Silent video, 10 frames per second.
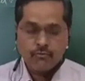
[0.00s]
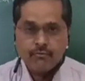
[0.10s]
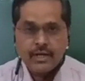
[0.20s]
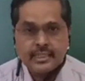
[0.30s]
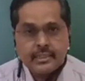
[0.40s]

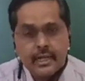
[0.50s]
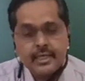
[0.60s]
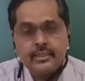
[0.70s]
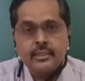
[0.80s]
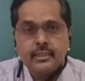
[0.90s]
Friends,
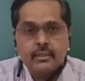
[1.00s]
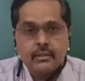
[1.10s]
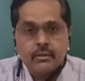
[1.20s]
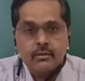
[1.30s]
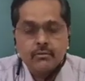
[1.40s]
last year
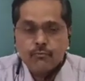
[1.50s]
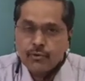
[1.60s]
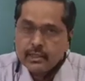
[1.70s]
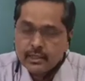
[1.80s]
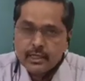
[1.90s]

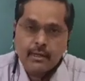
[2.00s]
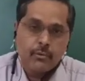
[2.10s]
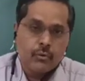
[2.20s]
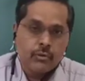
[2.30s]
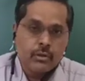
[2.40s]
we learned
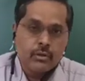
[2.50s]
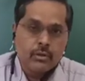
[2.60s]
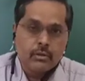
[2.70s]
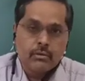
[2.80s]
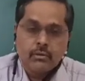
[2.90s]
about
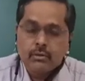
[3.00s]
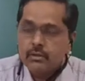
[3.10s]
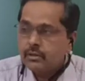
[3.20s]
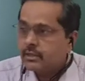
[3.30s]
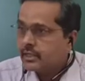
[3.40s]

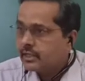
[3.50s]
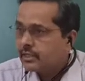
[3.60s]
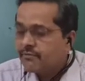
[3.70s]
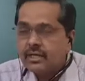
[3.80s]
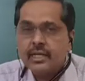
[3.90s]
the
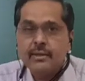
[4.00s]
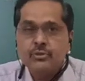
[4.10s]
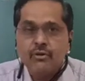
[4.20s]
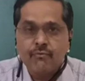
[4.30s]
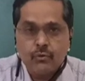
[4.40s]
different
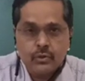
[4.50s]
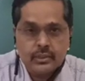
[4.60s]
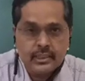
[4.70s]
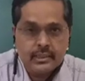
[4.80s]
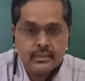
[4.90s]
types of
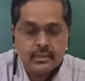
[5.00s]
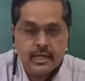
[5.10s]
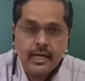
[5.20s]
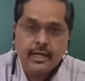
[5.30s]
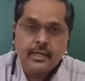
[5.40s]
forces
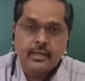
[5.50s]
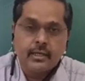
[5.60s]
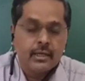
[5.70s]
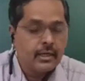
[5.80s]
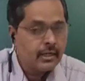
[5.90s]

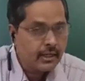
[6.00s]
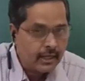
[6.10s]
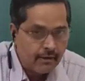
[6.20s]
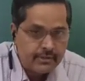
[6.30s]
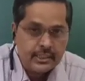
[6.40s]
and
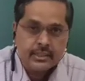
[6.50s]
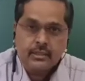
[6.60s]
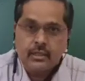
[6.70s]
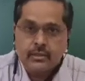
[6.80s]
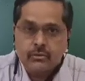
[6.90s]

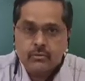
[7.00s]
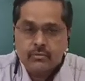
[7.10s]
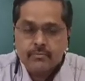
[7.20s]
gravitation also.